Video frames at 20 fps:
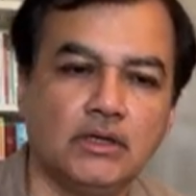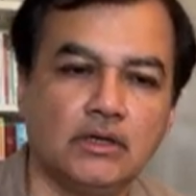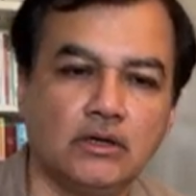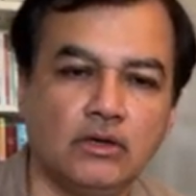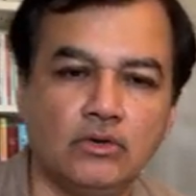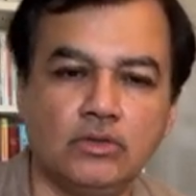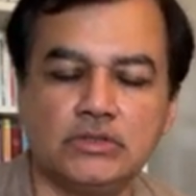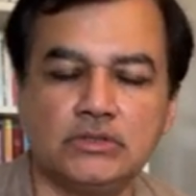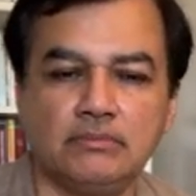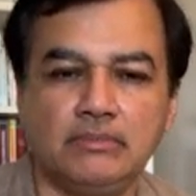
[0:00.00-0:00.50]

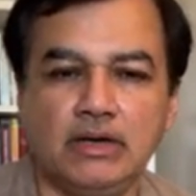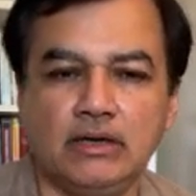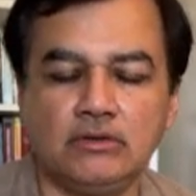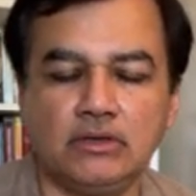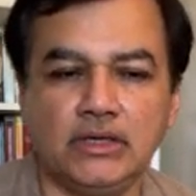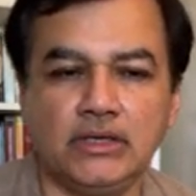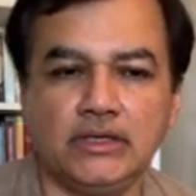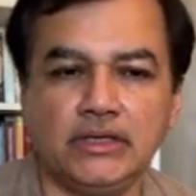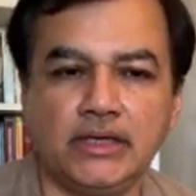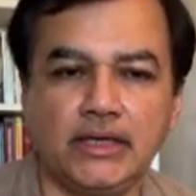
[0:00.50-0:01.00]
goes about
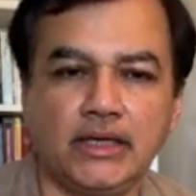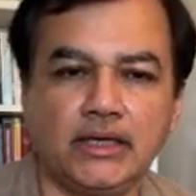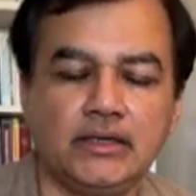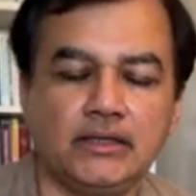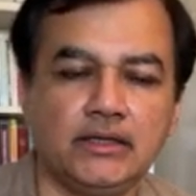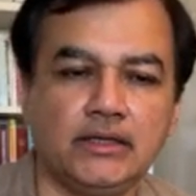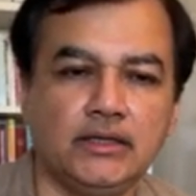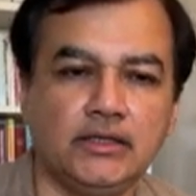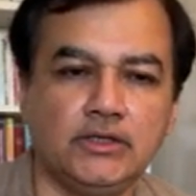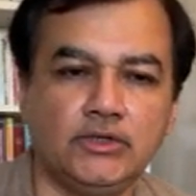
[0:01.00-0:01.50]
learning it
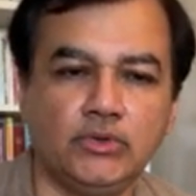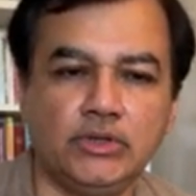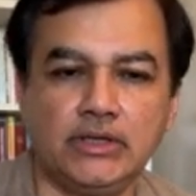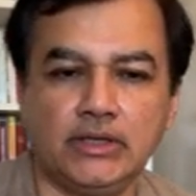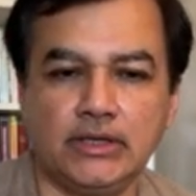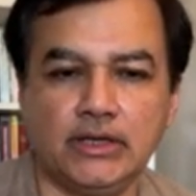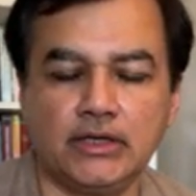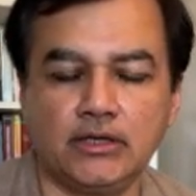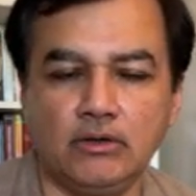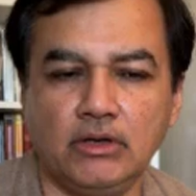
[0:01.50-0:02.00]
and doing
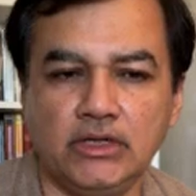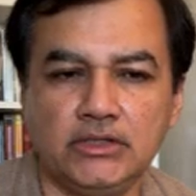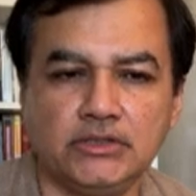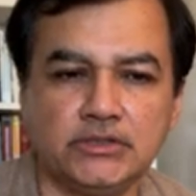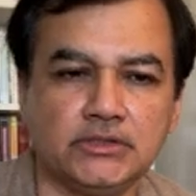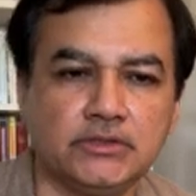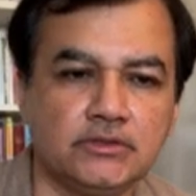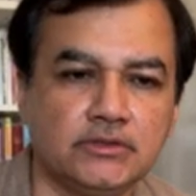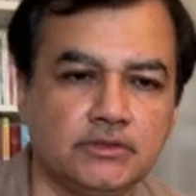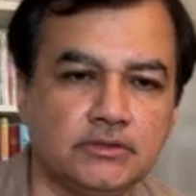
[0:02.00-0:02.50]

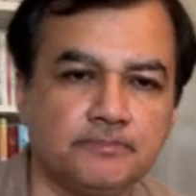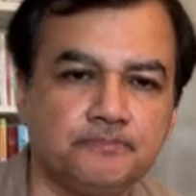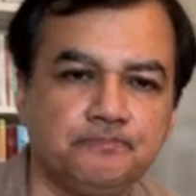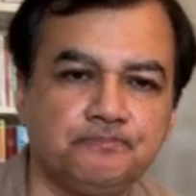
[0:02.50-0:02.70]
calculations.